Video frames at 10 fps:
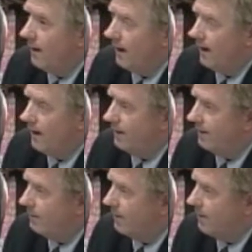And in
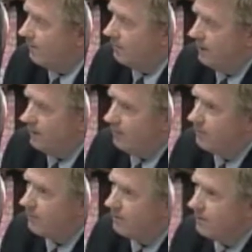the immediate
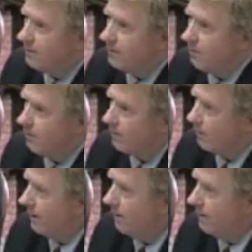summons, the court
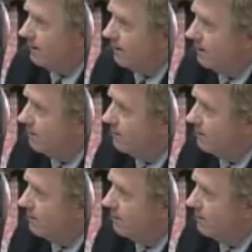rendered that